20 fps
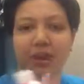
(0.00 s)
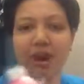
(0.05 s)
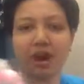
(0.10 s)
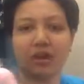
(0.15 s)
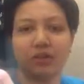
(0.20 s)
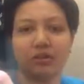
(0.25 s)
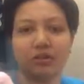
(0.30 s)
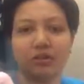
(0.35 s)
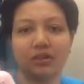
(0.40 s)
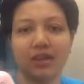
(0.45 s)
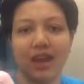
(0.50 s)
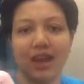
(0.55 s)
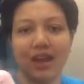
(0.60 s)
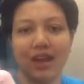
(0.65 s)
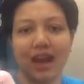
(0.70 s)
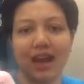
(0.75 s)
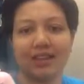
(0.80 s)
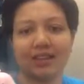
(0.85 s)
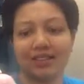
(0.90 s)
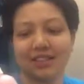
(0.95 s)
bottle
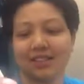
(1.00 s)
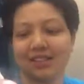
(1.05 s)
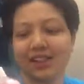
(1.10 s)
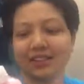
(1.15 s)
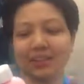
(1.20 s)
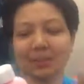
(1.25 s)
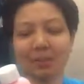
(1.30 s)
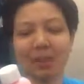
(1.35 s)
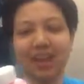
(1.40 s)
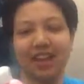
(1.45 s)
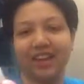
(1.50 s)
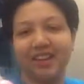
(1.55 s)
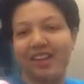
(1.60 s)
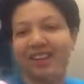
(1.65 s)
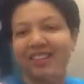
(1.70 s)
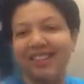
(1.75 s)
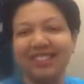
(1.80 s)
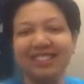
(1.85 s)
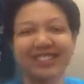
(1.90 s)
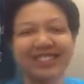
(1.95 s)
and I just like the pink.